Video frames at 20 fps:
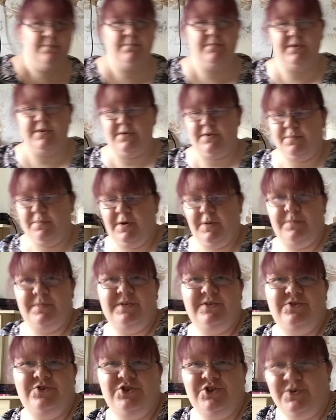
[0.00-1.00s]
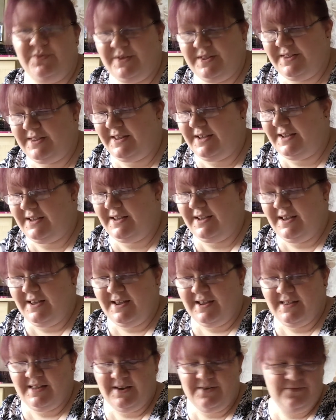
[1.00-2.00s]
Sorry, Poppy's chewing
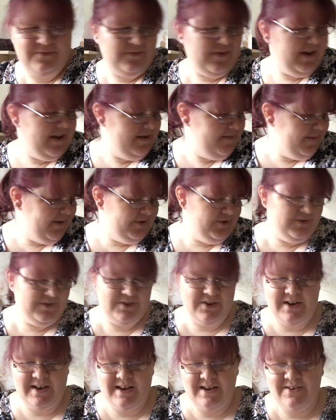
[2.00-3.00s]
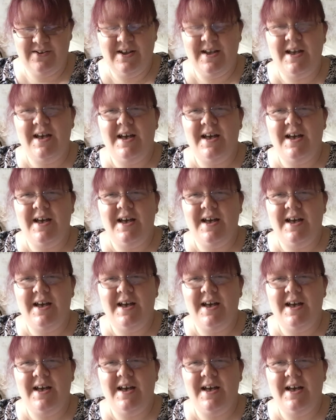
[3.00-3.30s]
that frame I just got out.